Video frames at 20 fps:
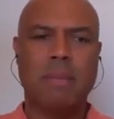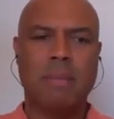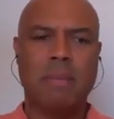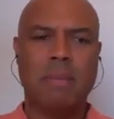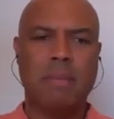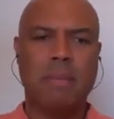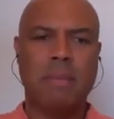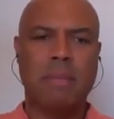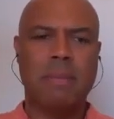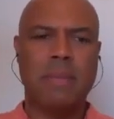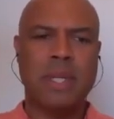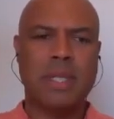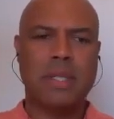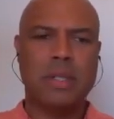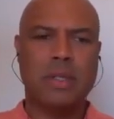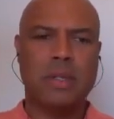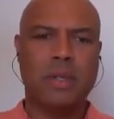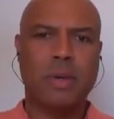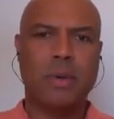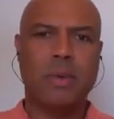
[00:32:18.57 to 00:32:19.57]

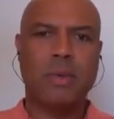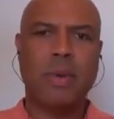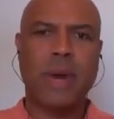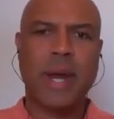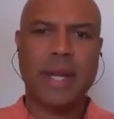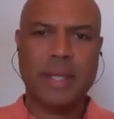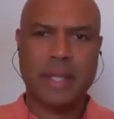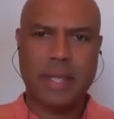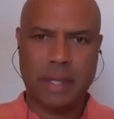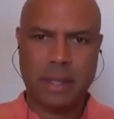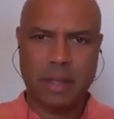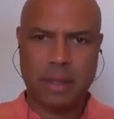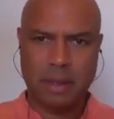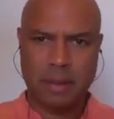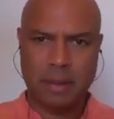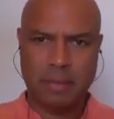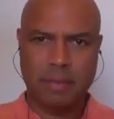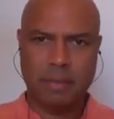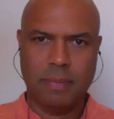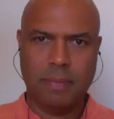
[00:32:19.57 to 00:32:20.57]
misdirected.
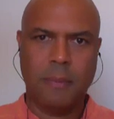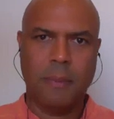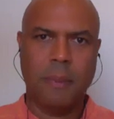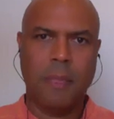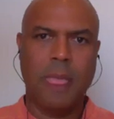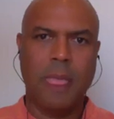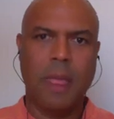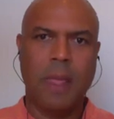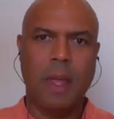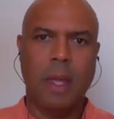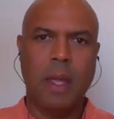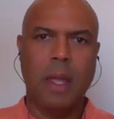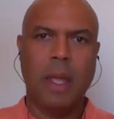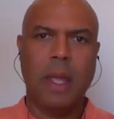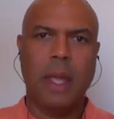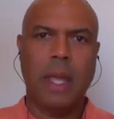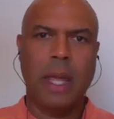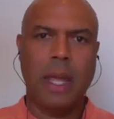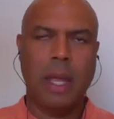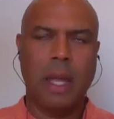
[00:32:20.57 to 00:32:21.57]

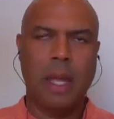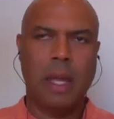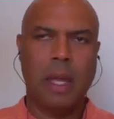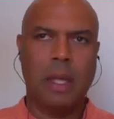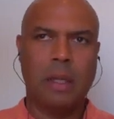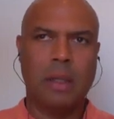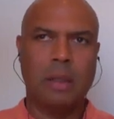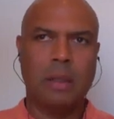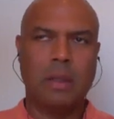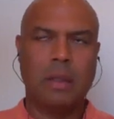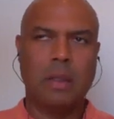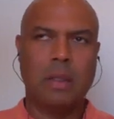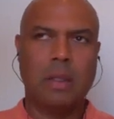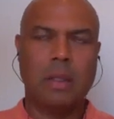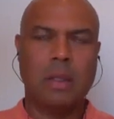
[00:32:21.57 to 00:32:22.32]
And